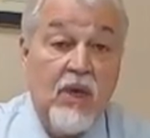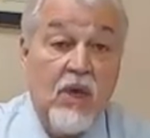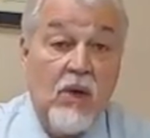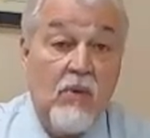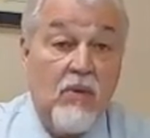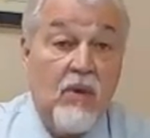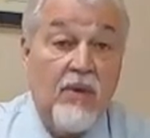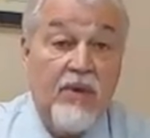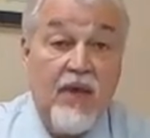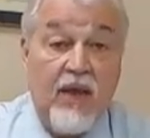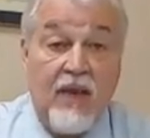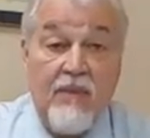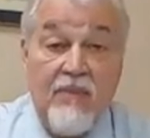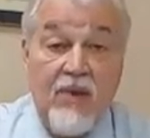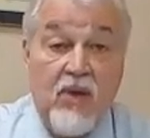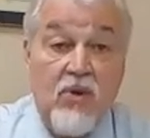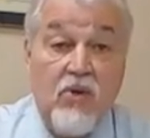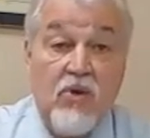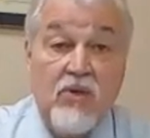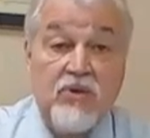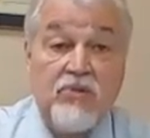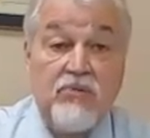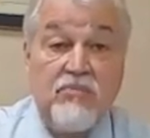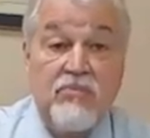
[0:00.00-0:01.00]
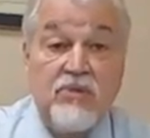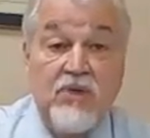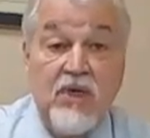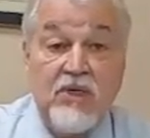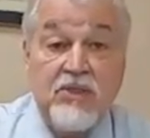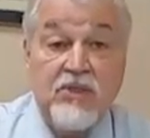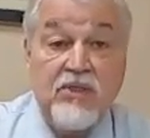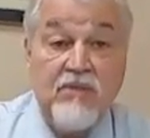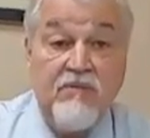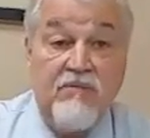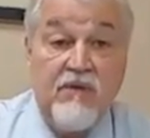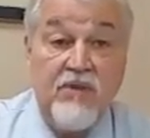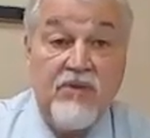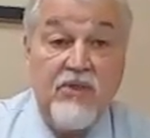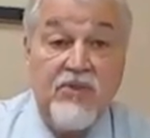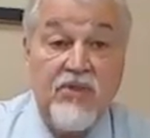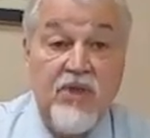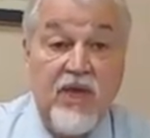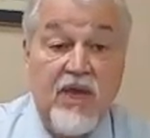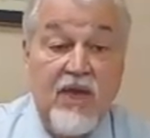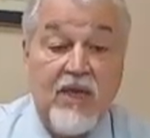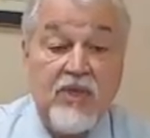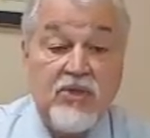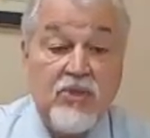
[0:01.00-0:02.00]
Well, that can be caused from dozens of other
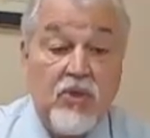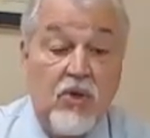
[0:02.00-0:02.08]
things.